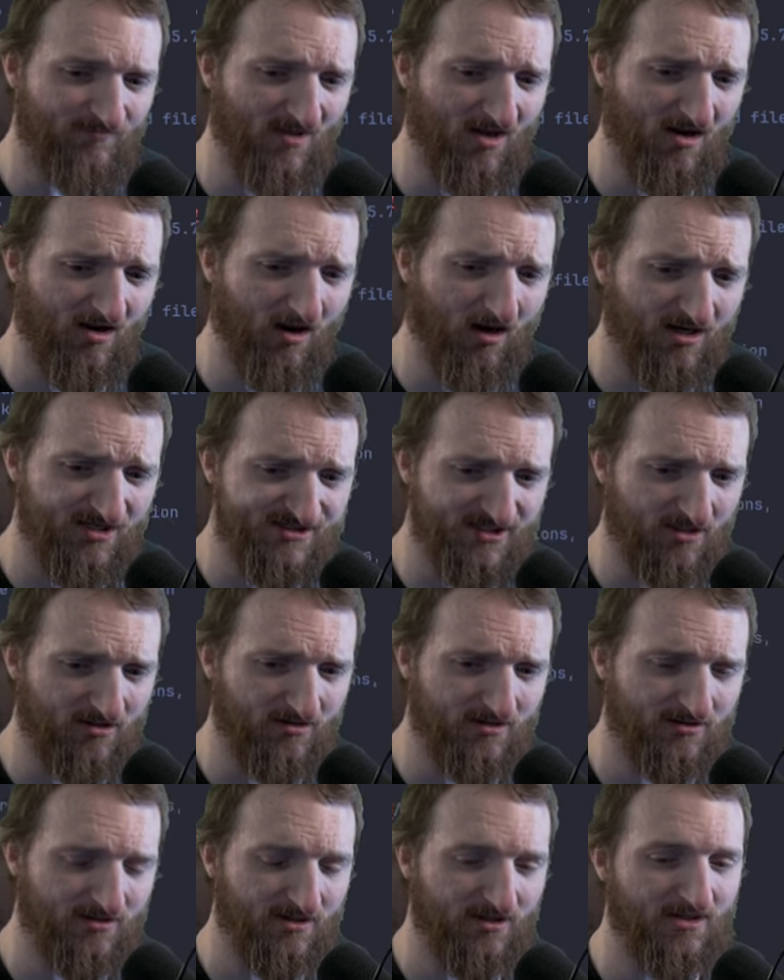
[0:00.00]

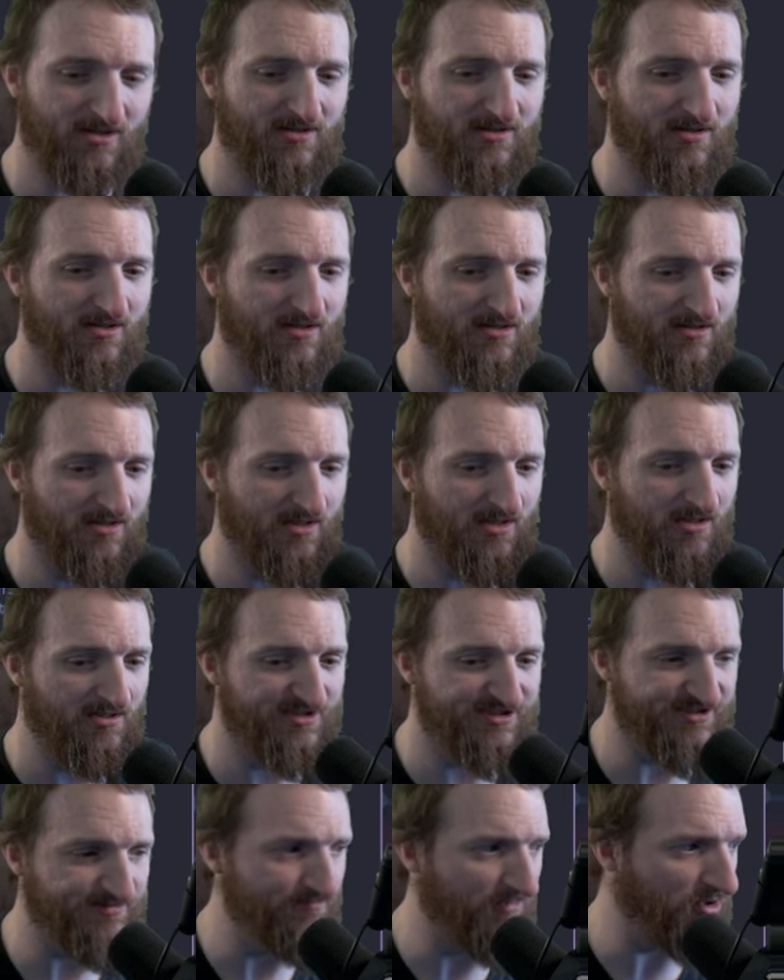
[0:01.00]
Also,
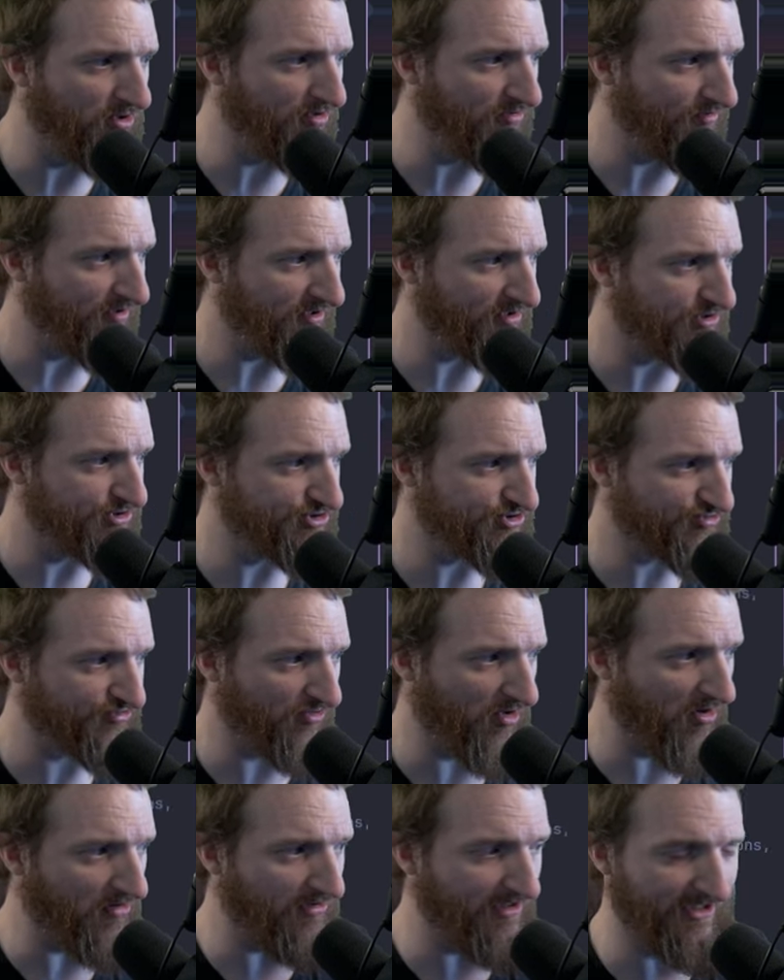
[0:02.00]
smooth
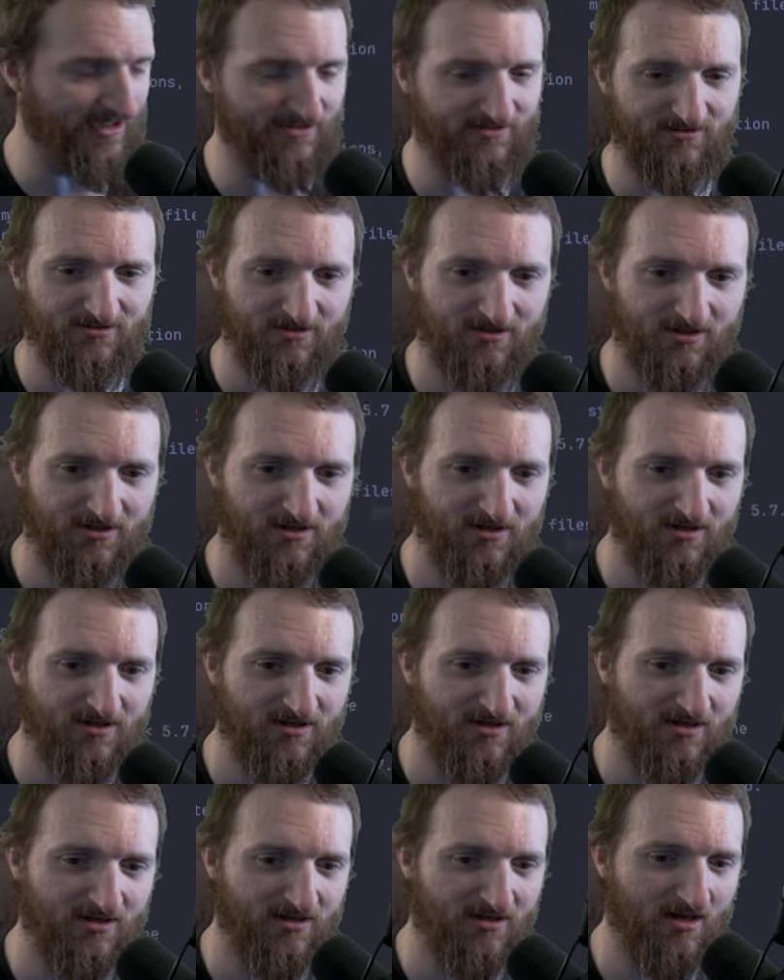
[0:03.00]
scrolling.
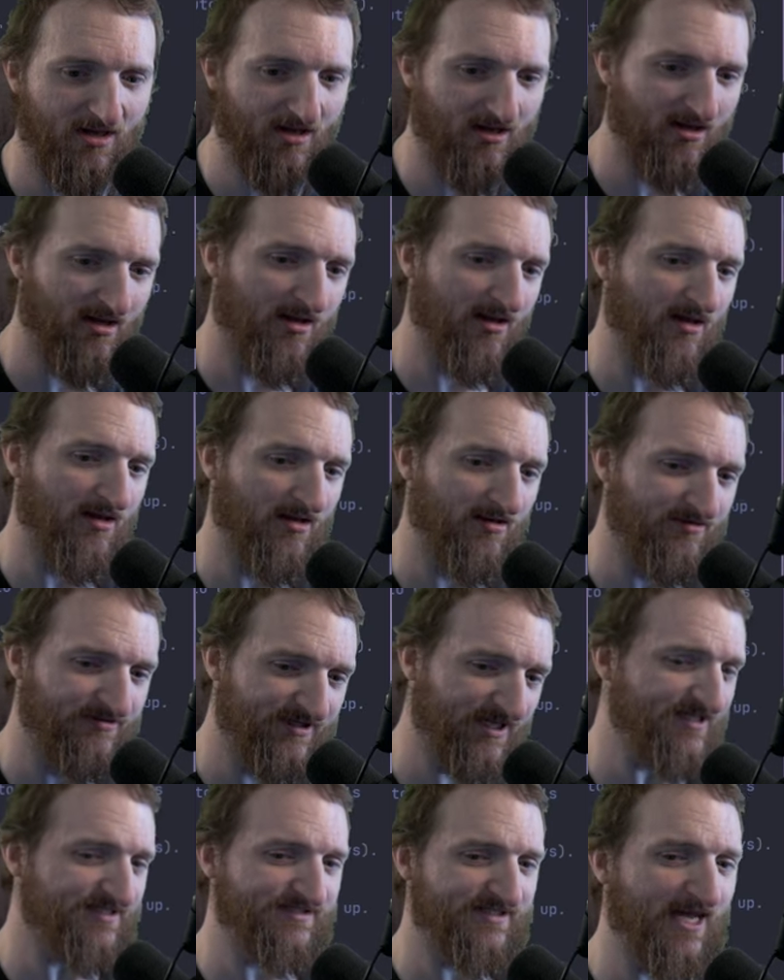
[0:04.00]

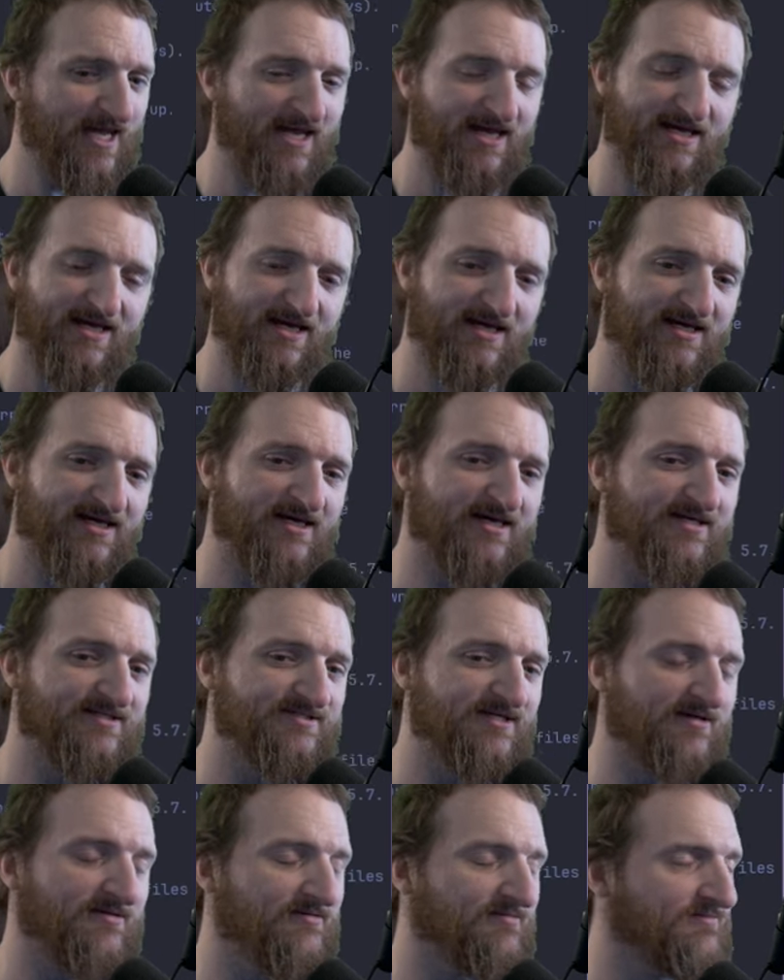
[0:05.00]
This thing is,
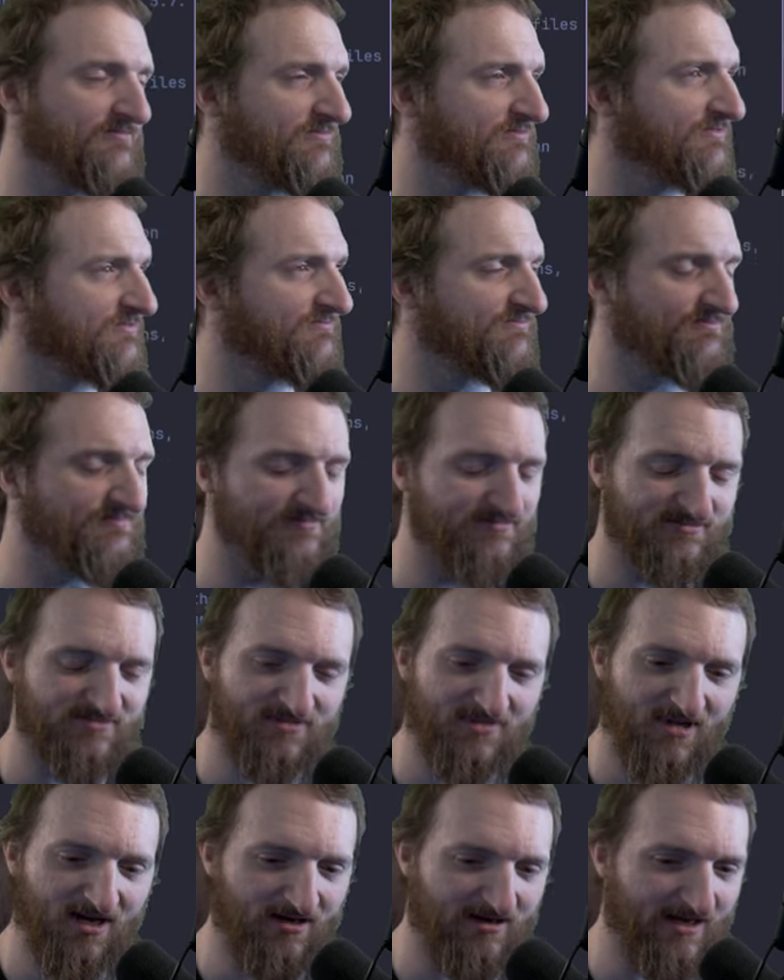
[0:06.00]

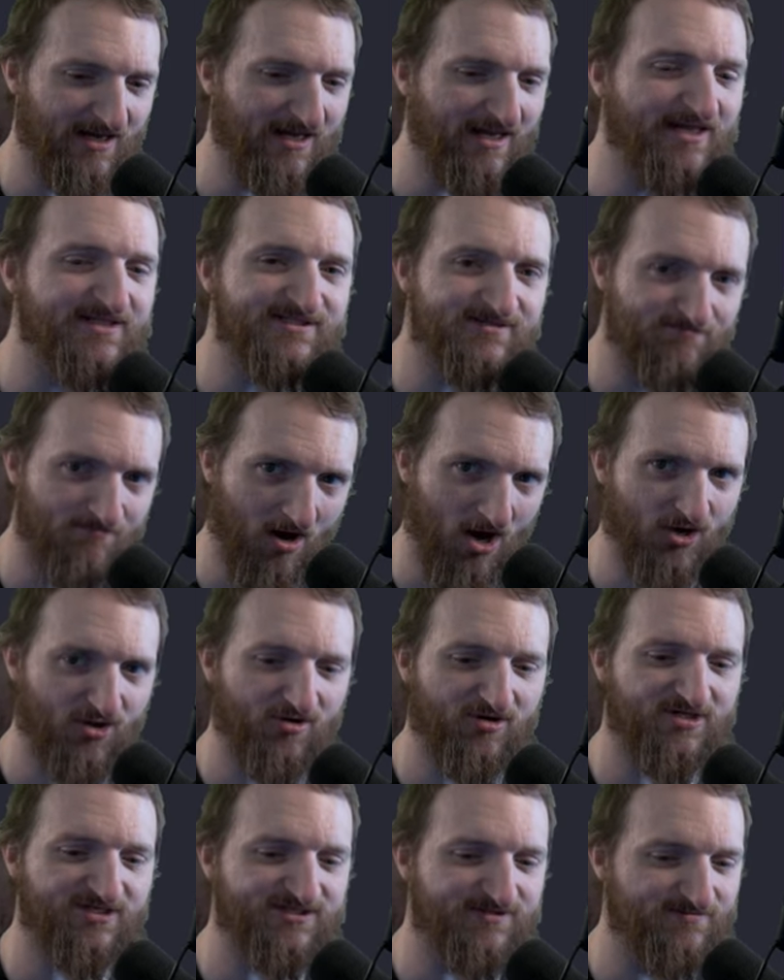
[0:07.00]
it's
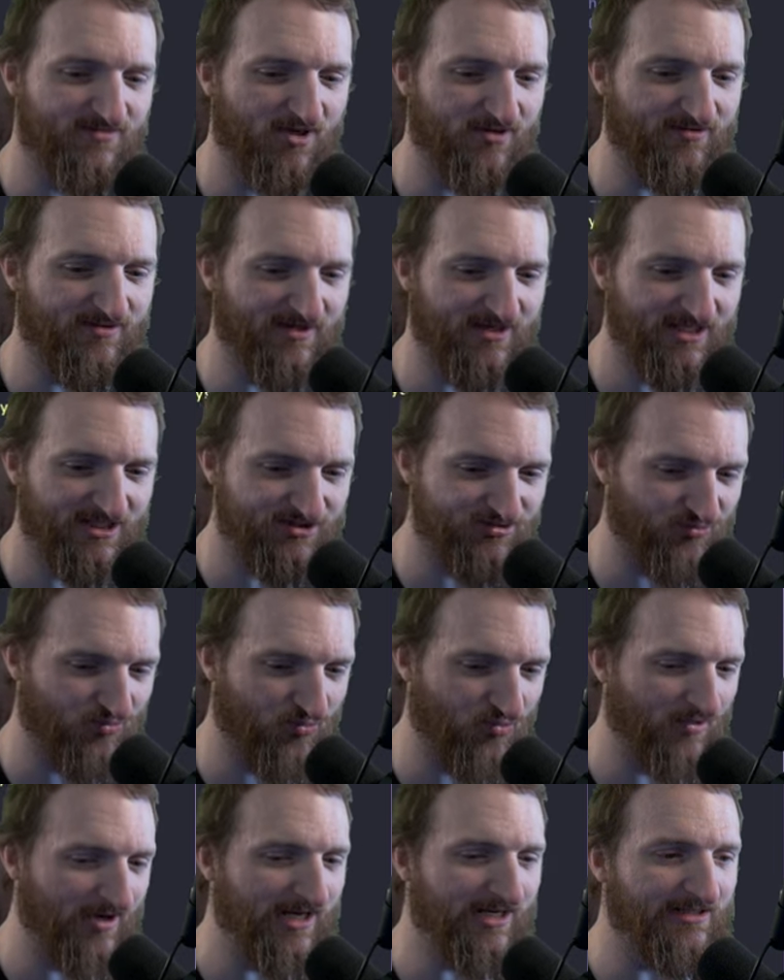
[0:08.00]
buttery smooth. It's
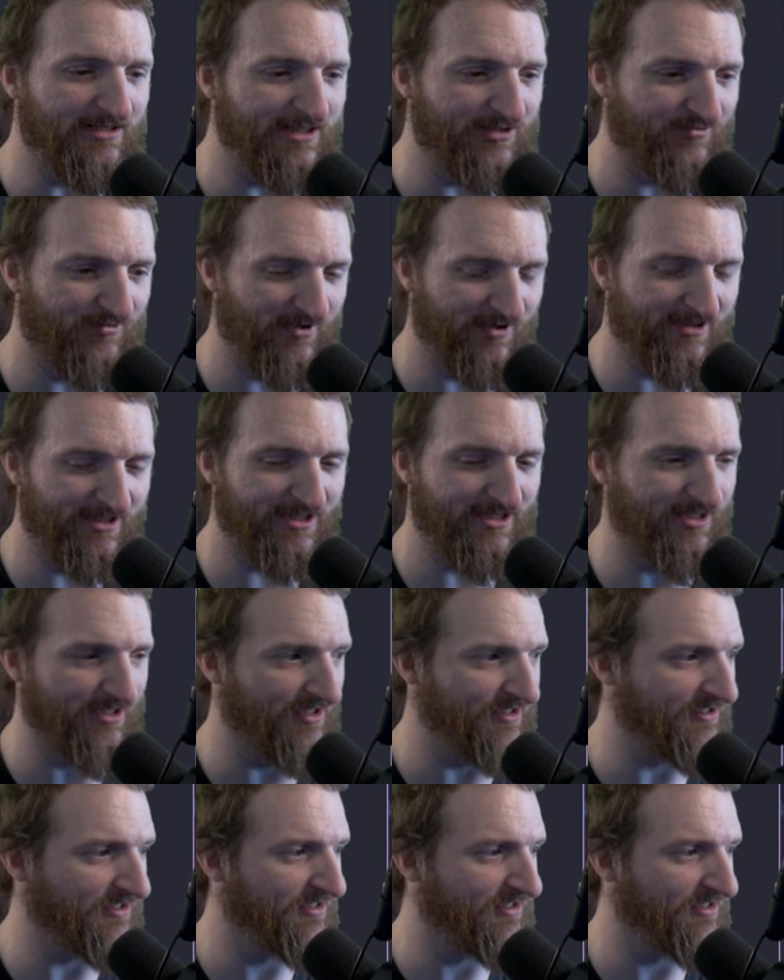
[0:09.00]
really, really good.